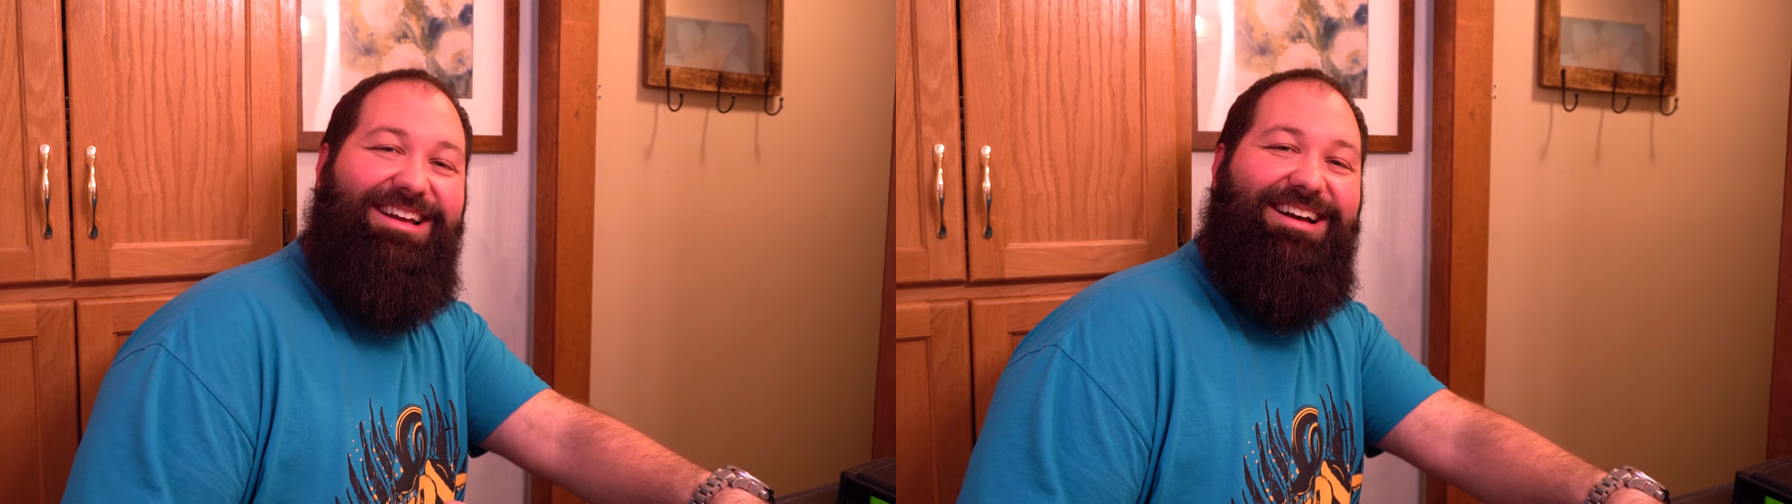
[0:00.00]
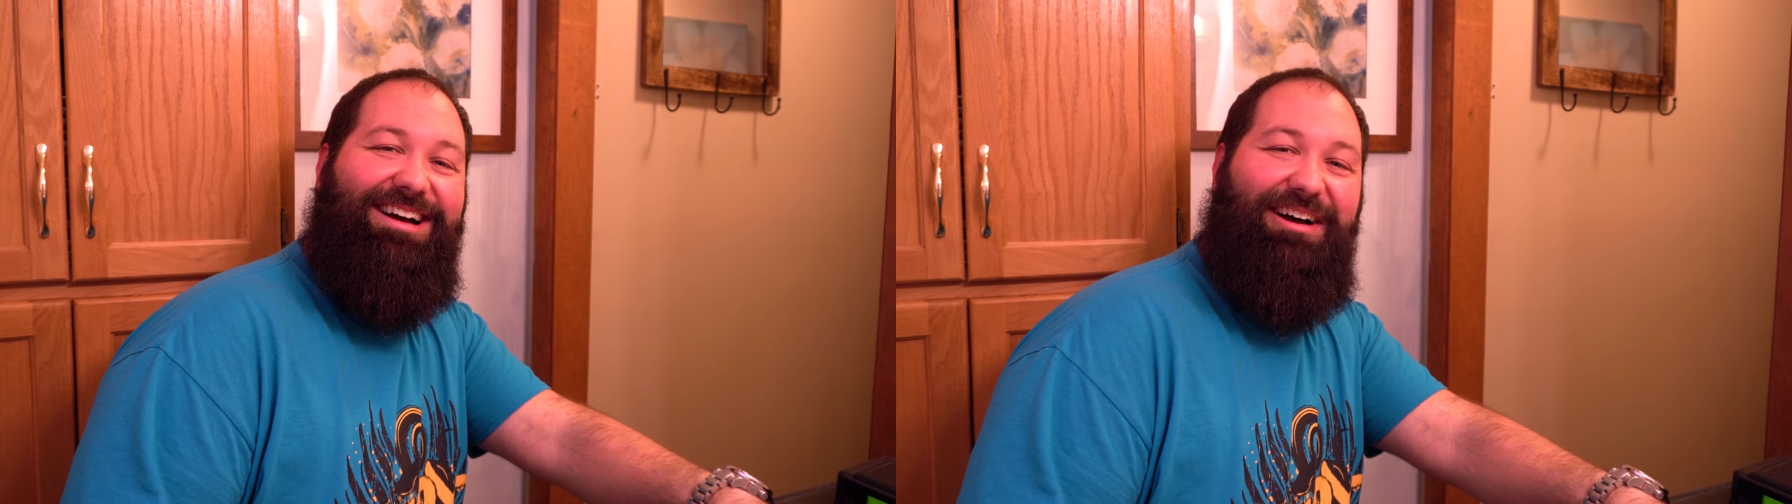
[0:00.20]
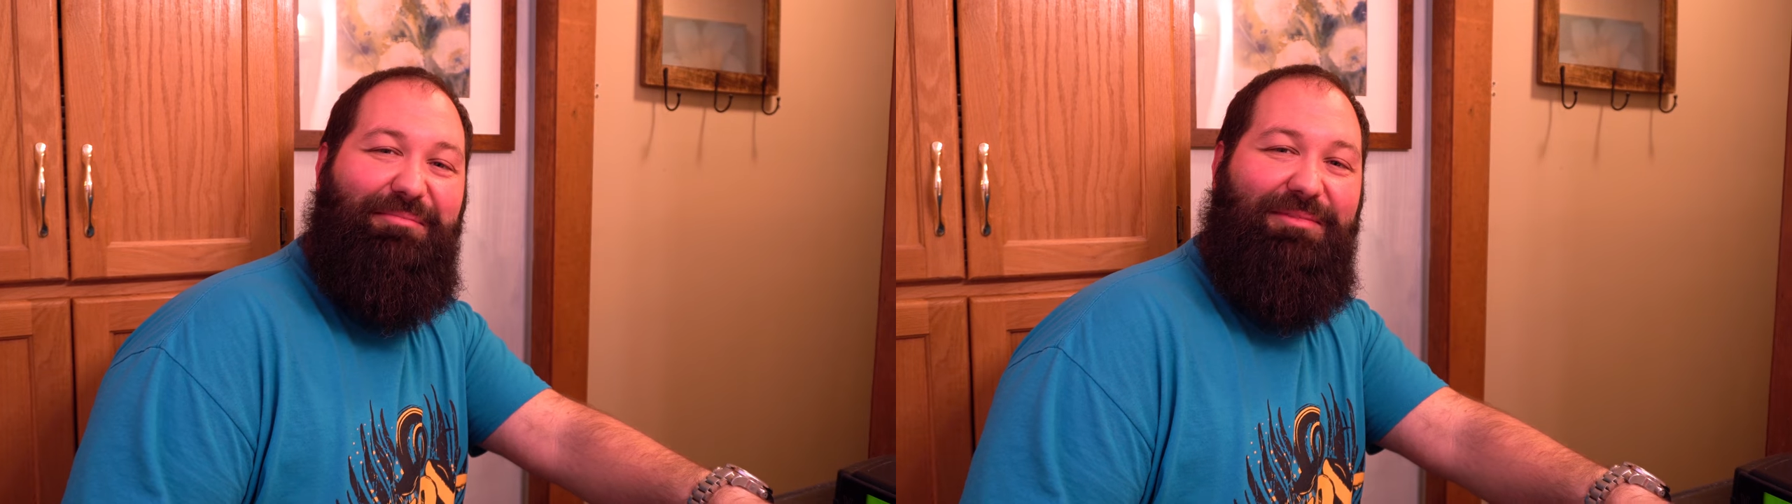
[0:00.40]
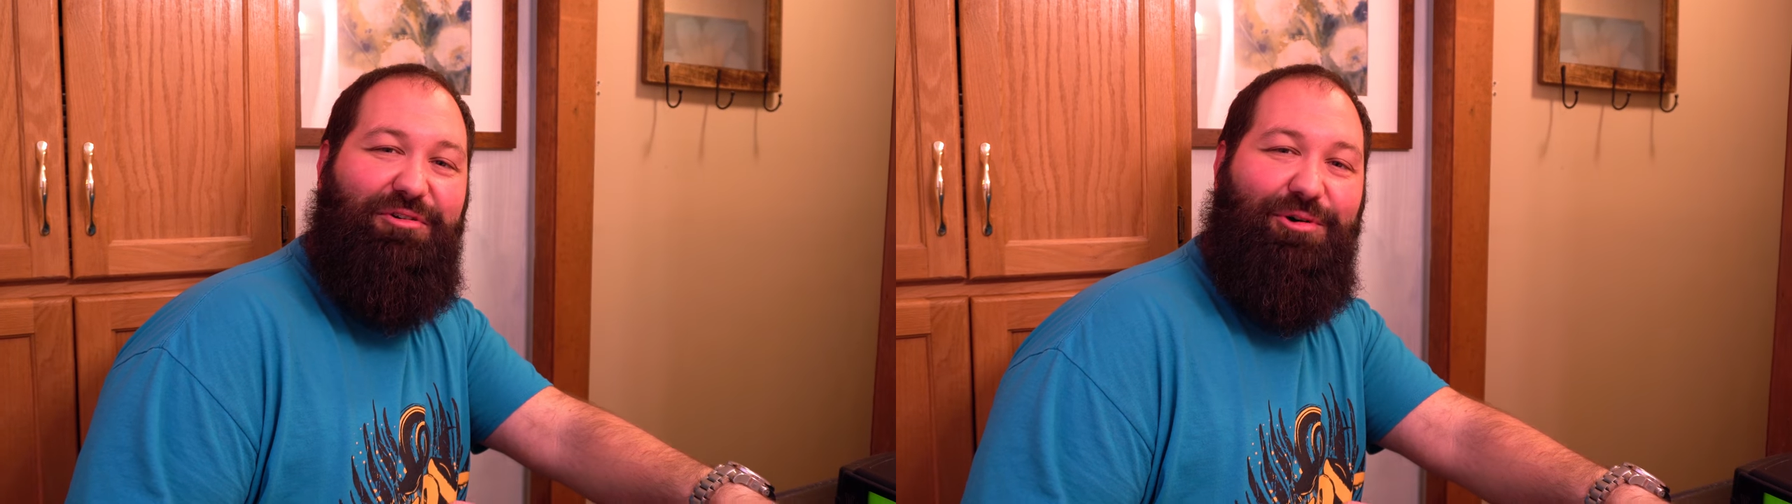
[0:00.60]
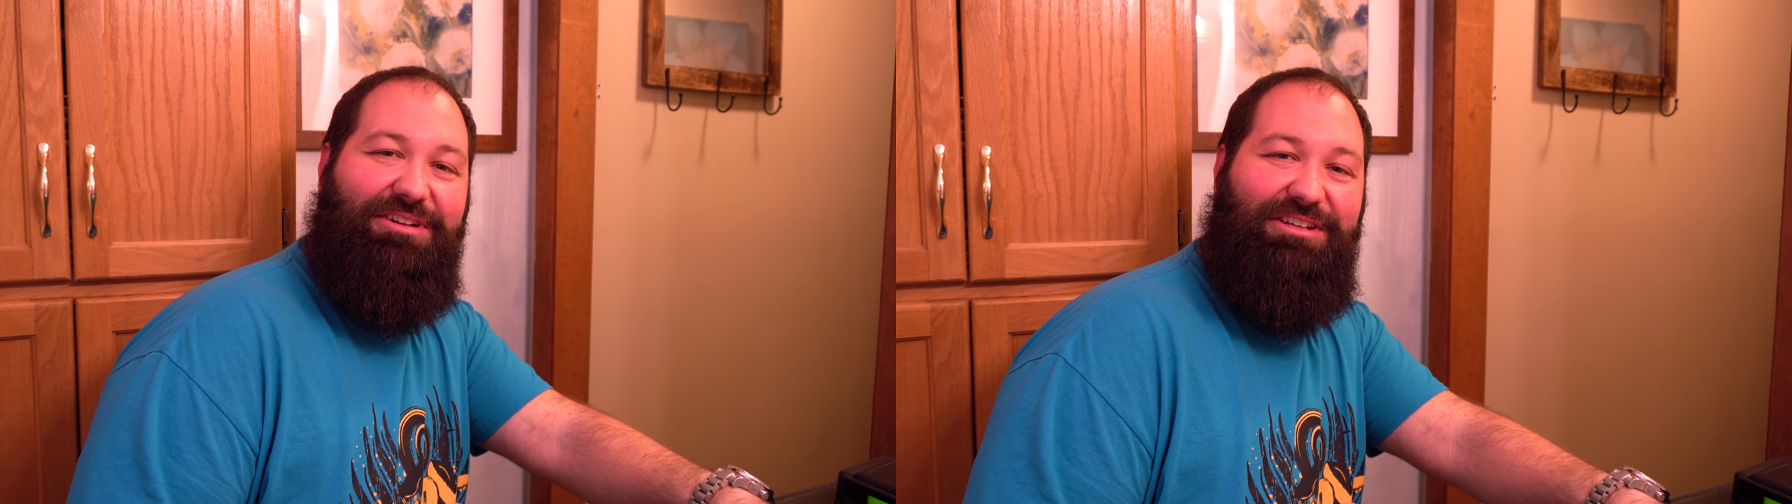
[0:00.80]

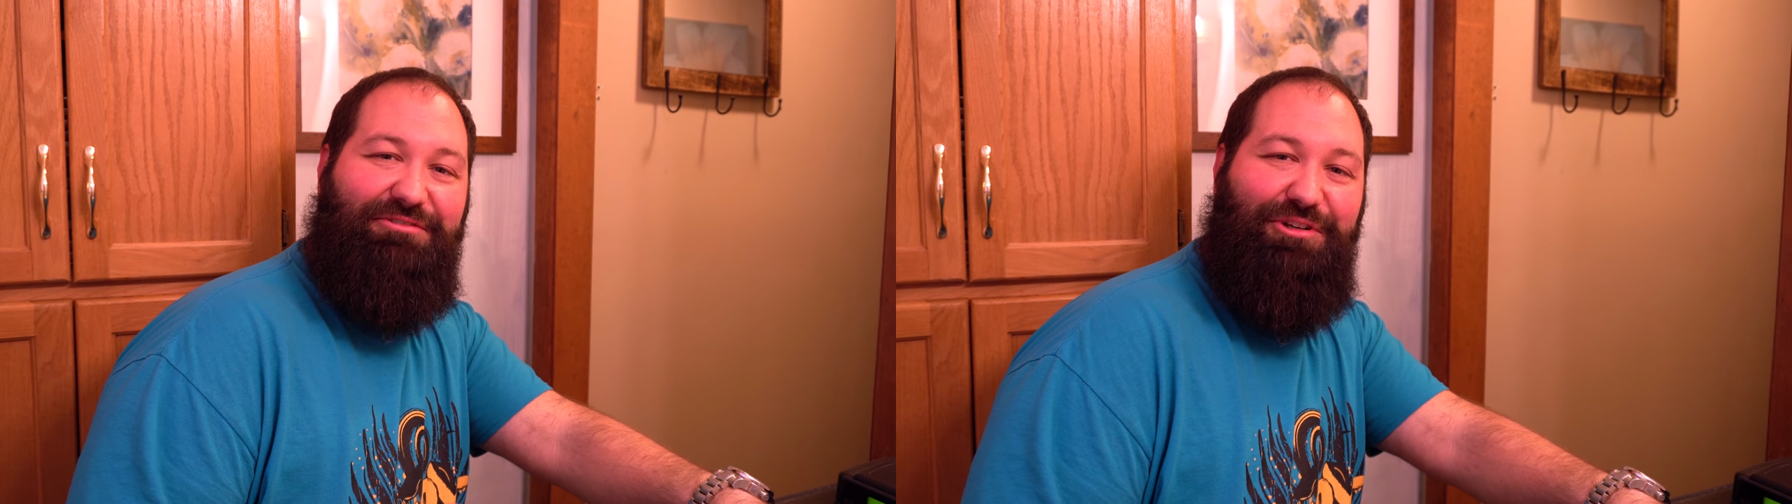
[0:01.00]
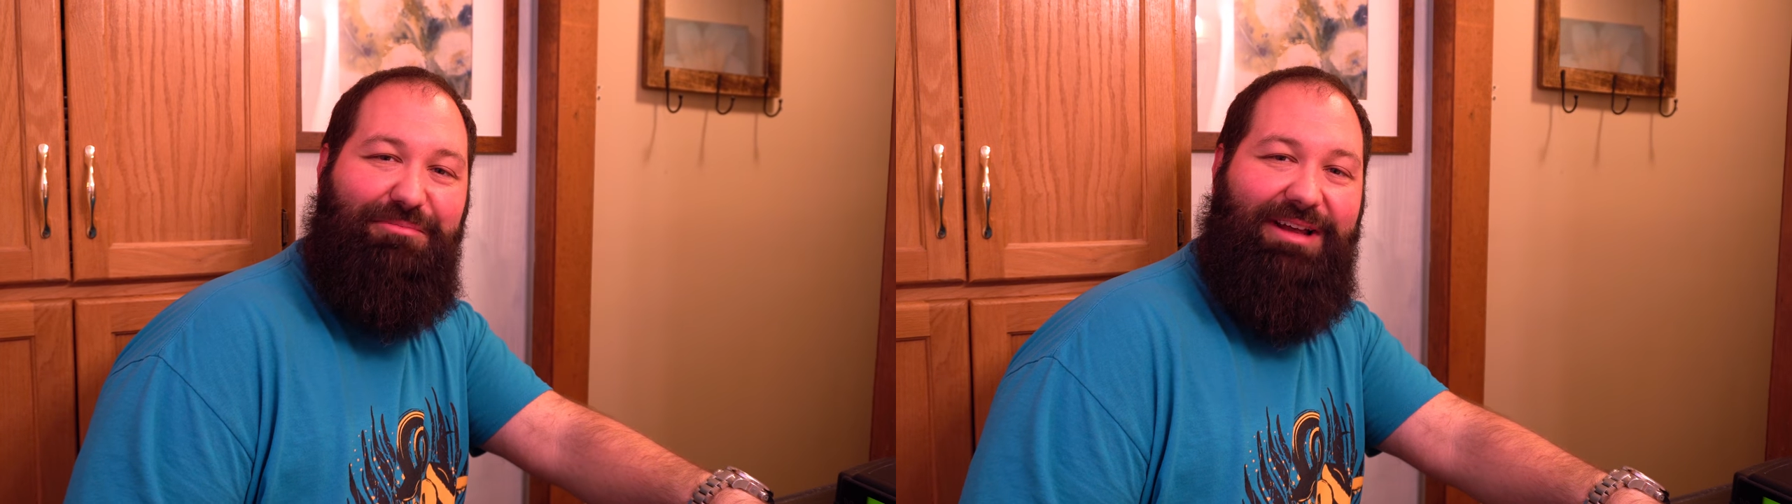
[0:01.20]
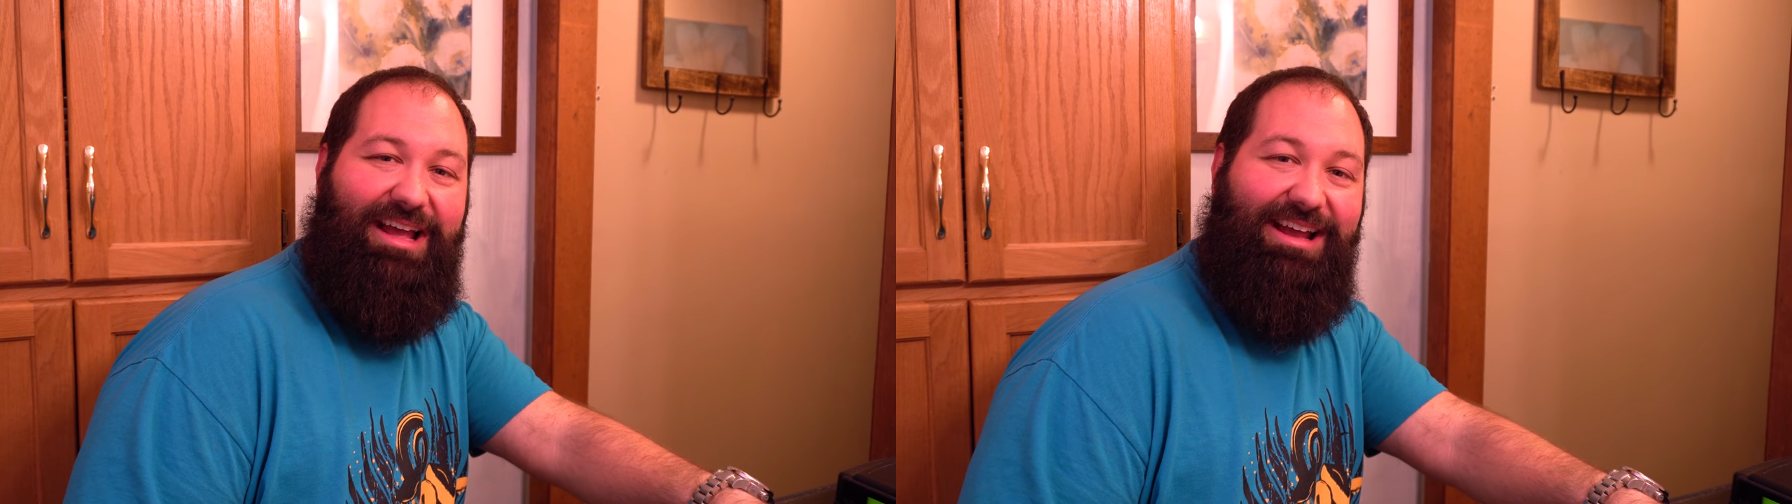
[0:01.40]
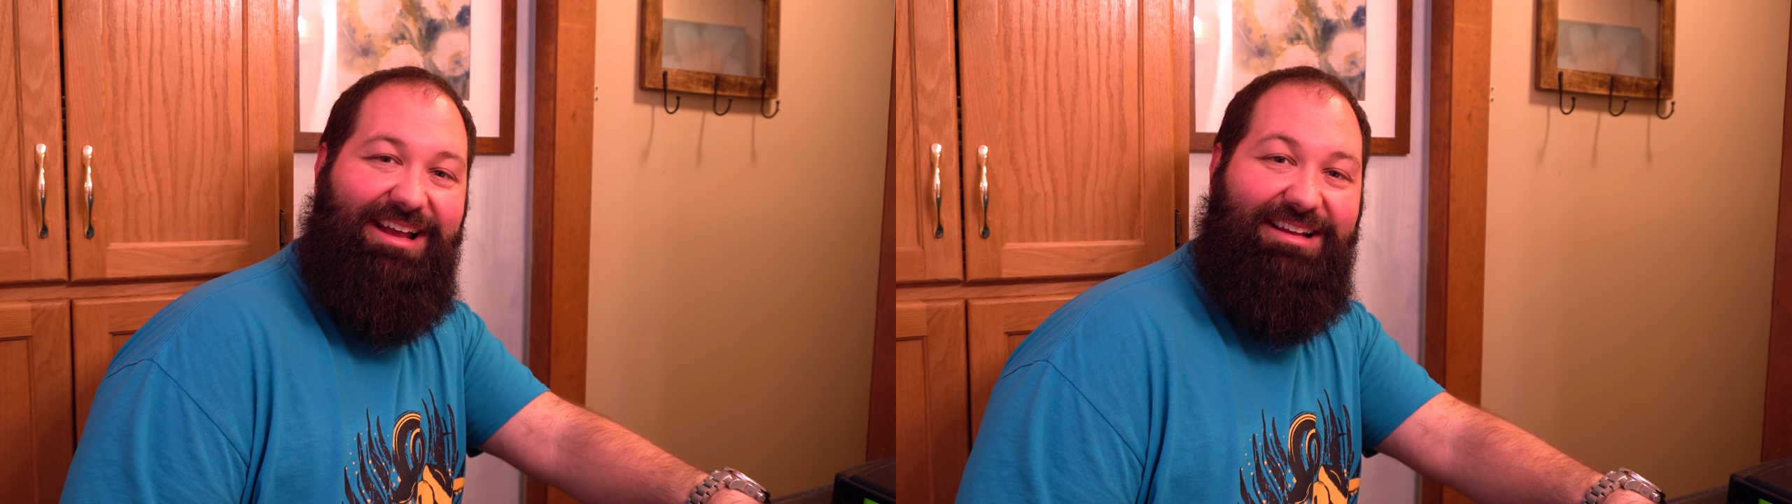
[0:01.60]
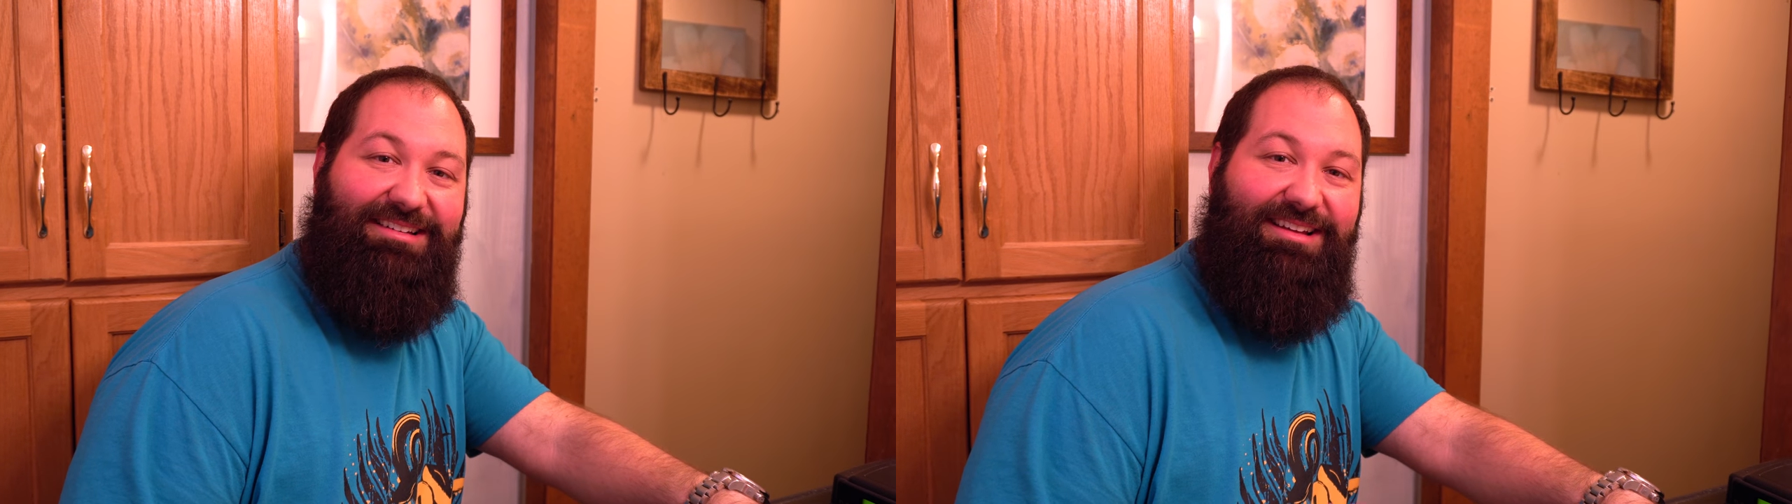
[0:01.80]
quarantine room,
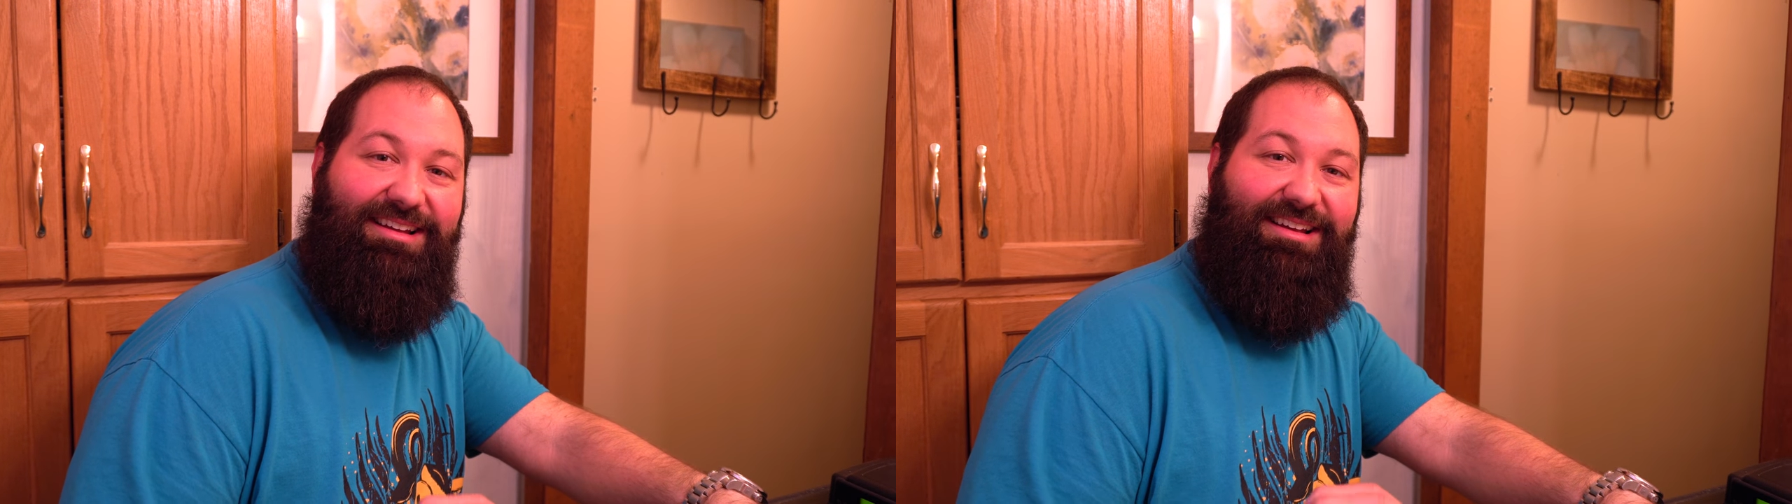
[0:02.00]
and